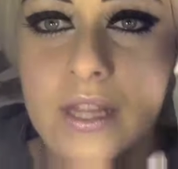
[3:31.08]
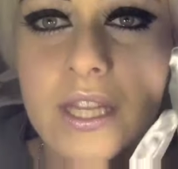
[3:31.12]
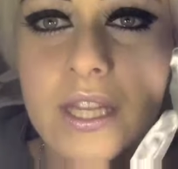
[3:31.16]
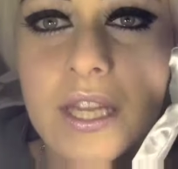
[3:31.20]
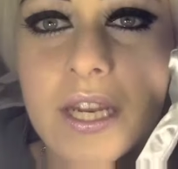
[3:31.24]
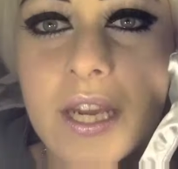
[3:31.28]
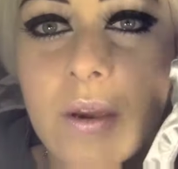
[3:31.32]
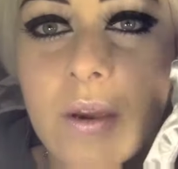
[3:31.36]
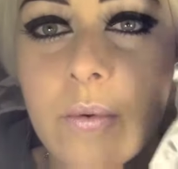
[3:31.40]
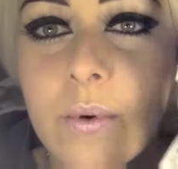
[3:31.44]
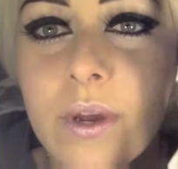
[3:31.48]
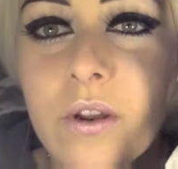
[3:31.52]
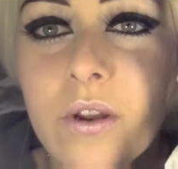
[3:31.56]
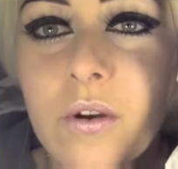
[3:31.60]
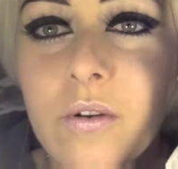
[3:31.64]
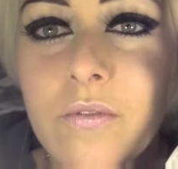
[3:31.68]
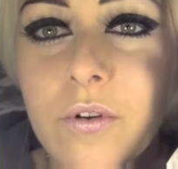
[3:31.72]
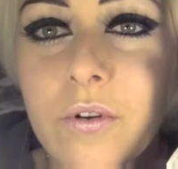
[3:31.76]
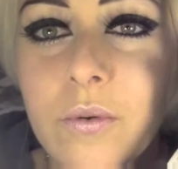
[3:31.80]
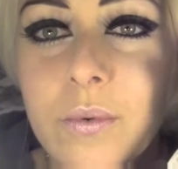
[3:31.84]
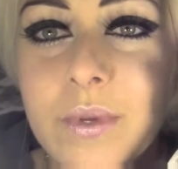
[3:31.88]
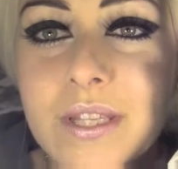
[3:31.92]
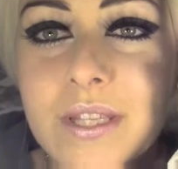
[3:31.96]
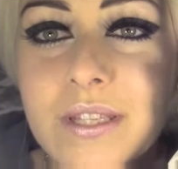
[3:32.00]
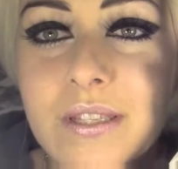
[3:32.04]
and then I went
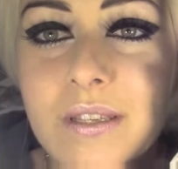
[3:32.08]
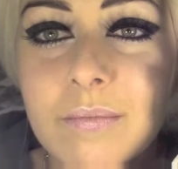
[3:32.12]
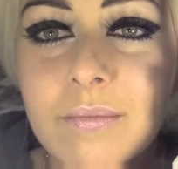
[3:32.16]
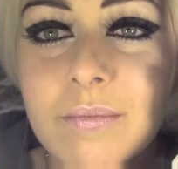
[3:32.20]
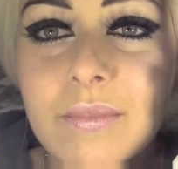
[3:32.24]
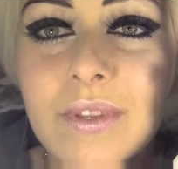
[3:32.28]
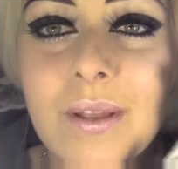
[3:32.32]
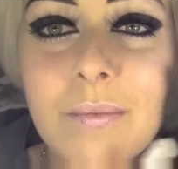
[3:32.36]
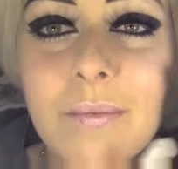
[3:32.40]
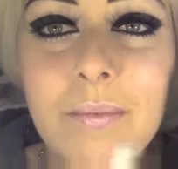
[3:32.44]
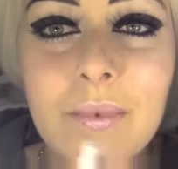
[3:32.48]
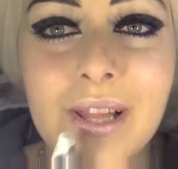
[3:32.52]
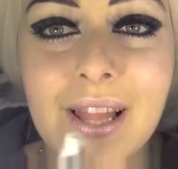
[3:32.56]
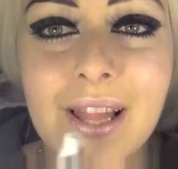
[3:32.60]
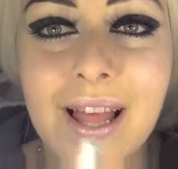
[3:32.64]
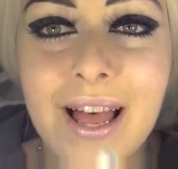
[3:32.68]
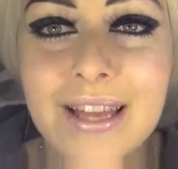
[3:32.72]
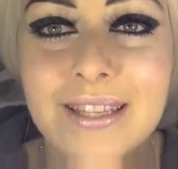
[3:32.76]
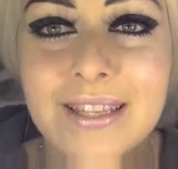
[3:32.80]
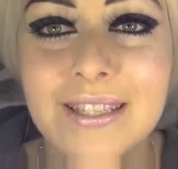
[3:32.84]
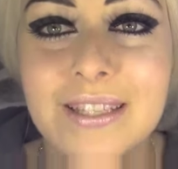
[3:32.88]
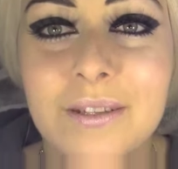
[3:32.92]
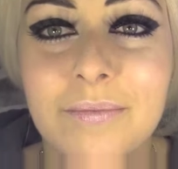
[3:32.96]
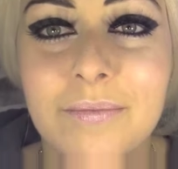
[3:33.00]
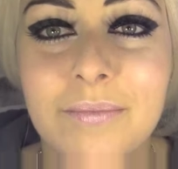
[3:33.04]
over with some lip
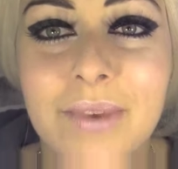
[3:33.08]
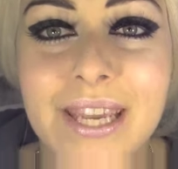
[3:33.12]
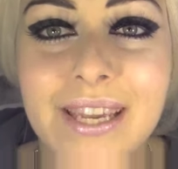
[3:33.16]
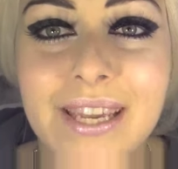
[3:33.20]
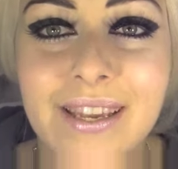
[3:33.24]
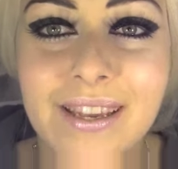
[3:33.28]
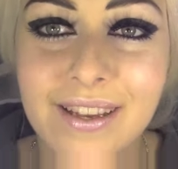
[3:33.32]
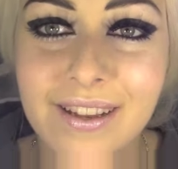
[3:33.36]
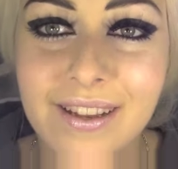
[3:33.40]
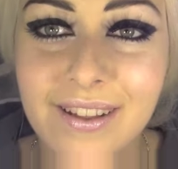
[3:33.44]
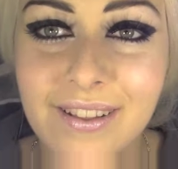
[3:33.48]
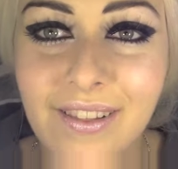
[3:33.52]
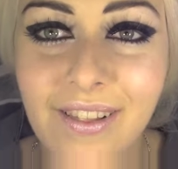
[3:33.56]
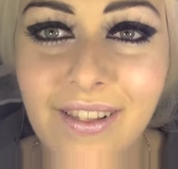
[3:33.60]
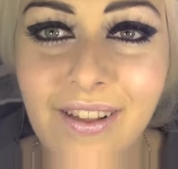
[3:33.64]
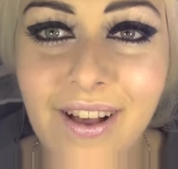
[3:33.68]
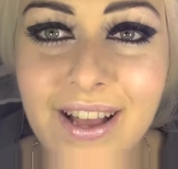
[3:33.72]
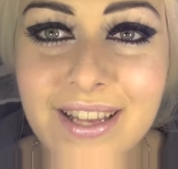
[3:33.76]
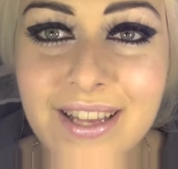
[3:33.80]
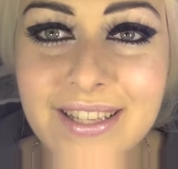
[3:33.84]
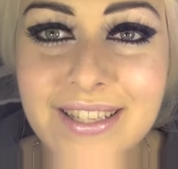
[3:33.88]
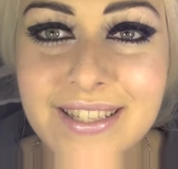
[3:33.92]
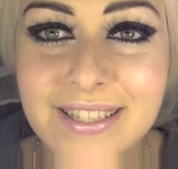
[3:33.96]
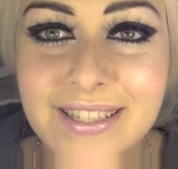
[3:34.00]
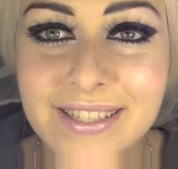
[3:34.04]
gloss to make it
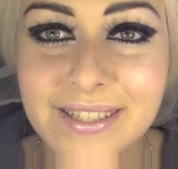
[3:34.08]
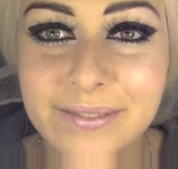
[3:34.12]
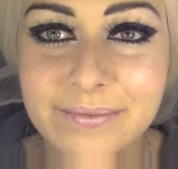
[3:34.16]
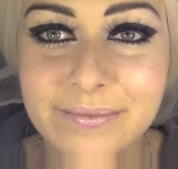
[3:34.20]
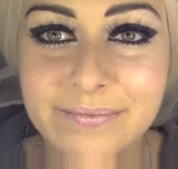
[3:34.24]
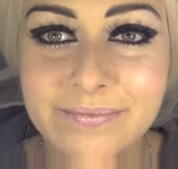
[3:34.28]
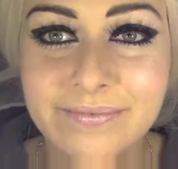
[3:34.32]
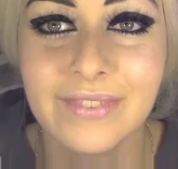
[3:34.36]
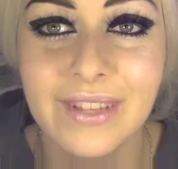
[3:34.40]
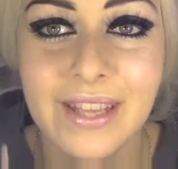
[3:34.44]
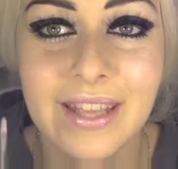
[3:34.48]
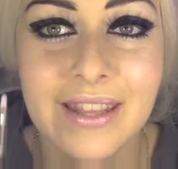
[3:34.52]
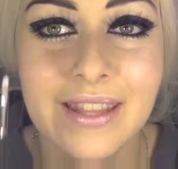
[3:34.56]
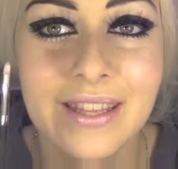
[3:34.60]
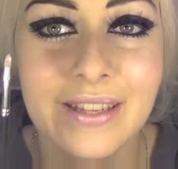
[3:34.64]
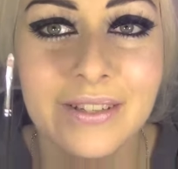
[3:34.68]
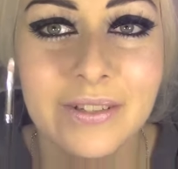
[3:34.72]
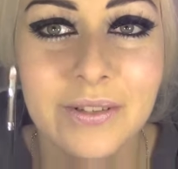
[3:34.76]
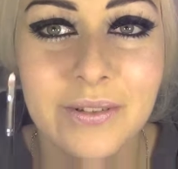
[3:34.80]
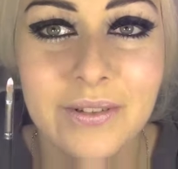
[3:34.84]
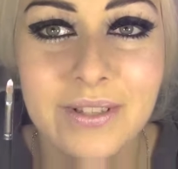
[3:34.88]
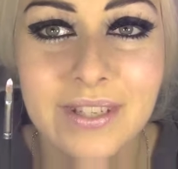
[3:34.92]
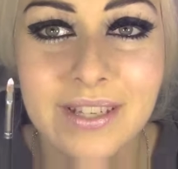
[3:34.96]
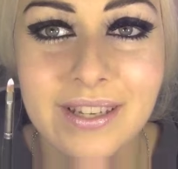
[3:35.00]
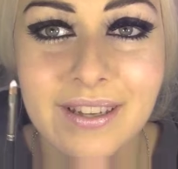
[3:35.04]
glossy. And then
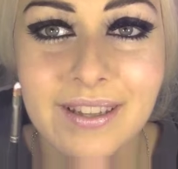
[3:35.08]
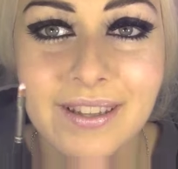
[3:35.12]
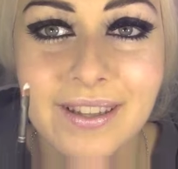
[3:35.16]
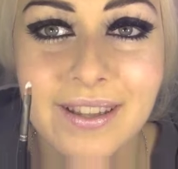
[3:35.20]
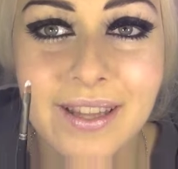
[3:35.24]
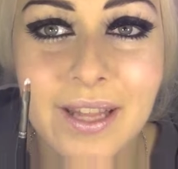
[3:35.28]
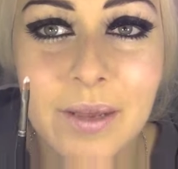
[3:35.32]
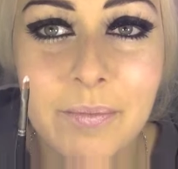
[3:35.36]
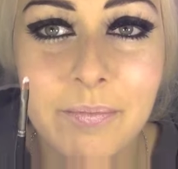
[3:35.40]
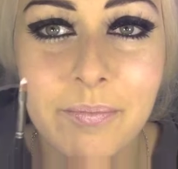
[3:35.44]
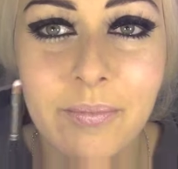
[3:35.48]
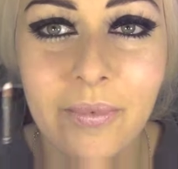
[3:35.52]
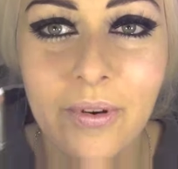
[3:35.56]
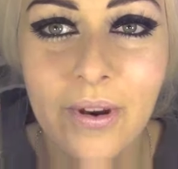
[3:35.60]
using a lip